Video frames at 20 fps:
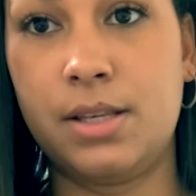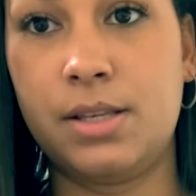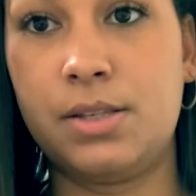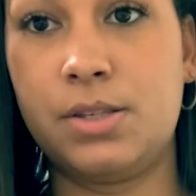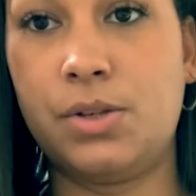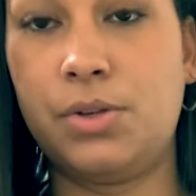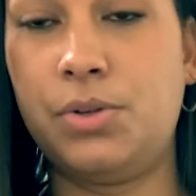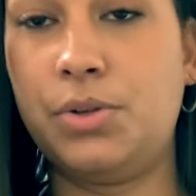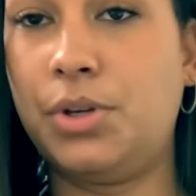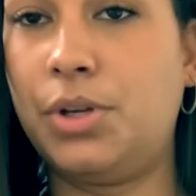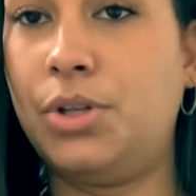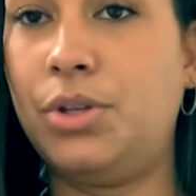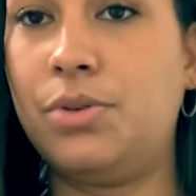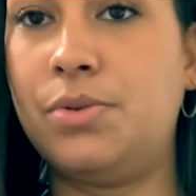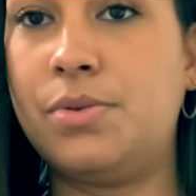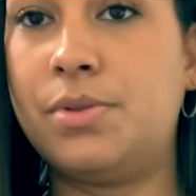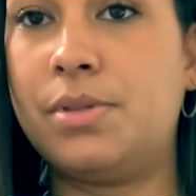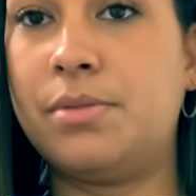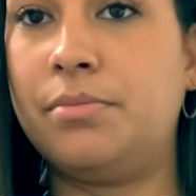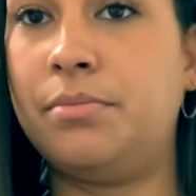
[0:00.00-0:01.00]
so you can
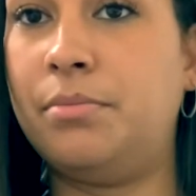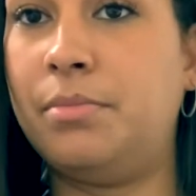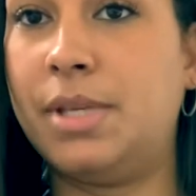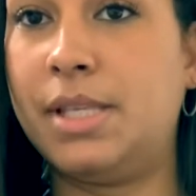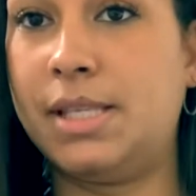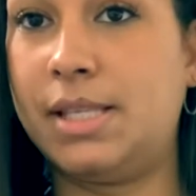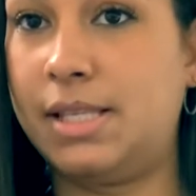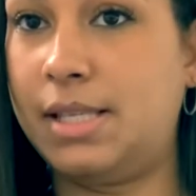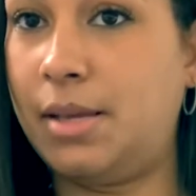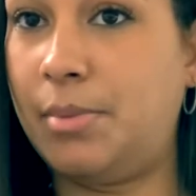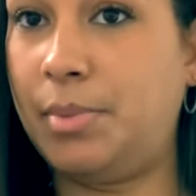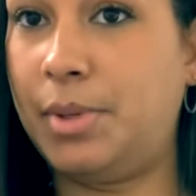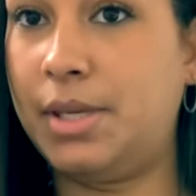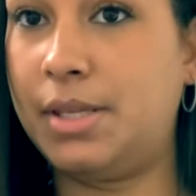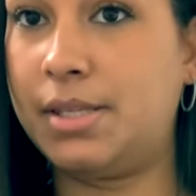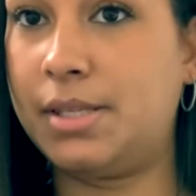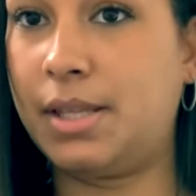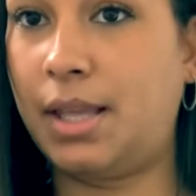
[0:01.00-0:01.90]
use Mississippi's,